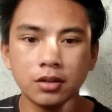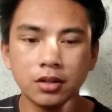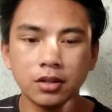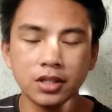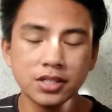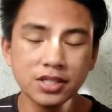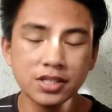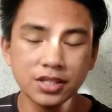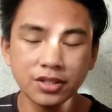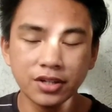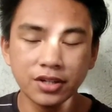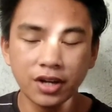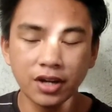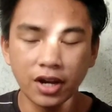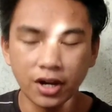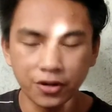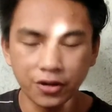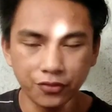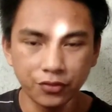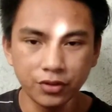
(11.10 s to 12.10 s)
listen
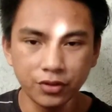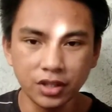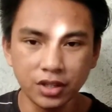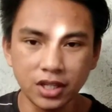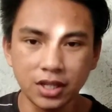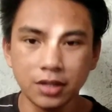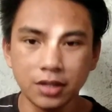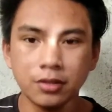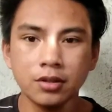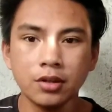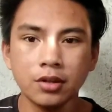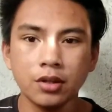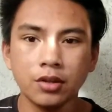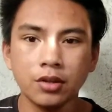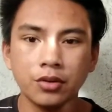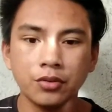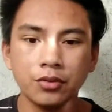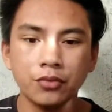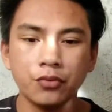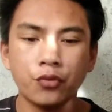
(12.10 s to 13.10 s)
carefully
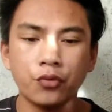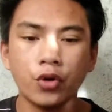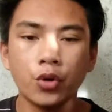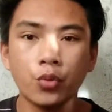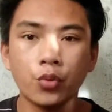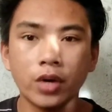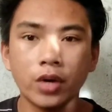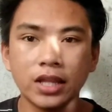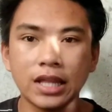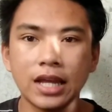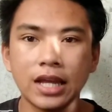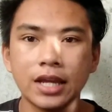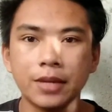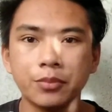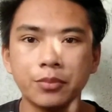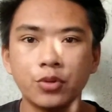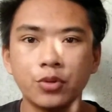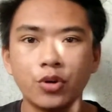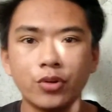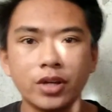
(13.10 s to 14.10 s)
for what I
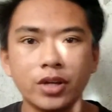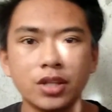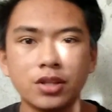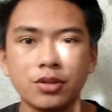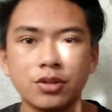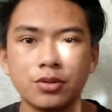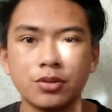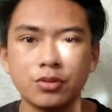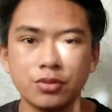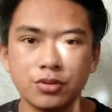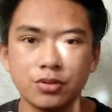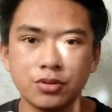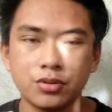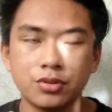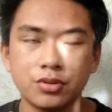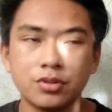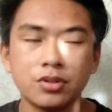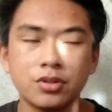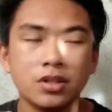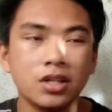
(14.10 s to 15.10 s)
am going
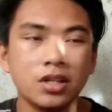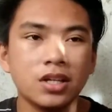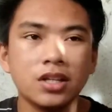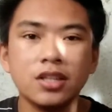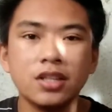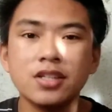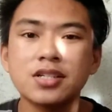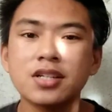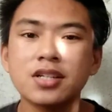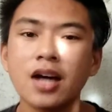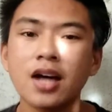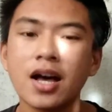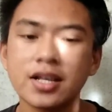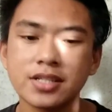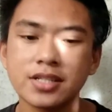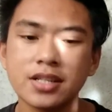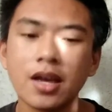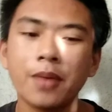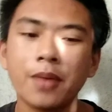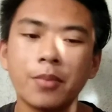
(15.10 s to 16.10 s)
to
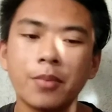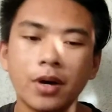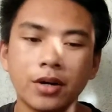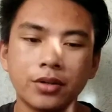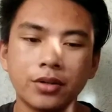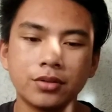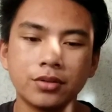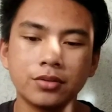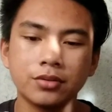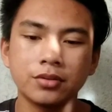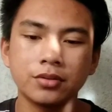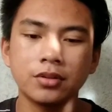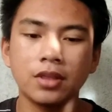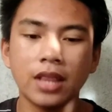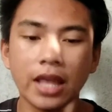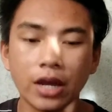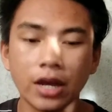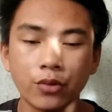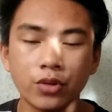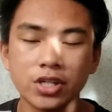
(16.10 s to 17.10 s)
discuss about
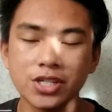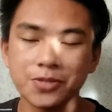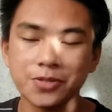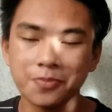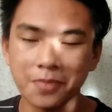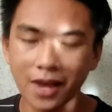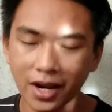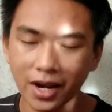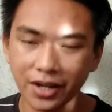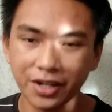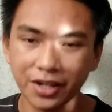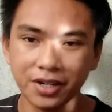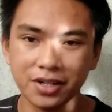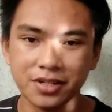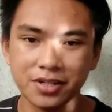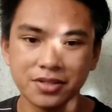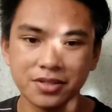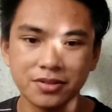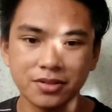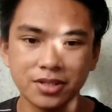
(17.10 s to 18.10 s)
language
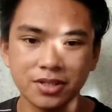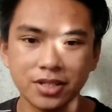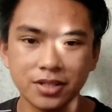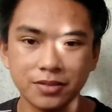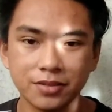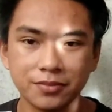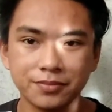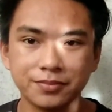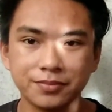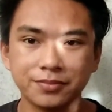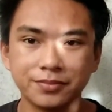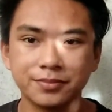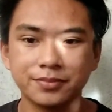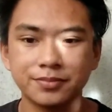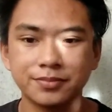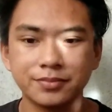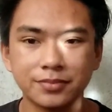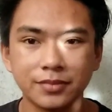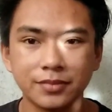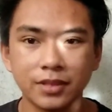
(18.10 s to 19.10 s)
barriers.
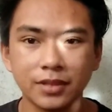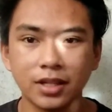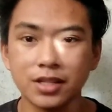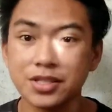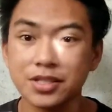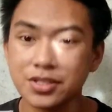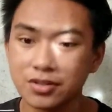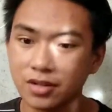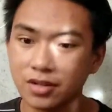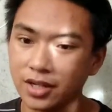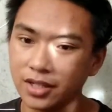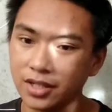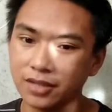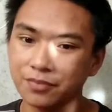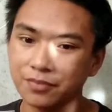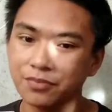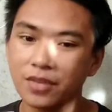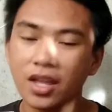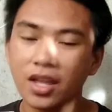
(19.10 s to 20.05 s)
Let's start.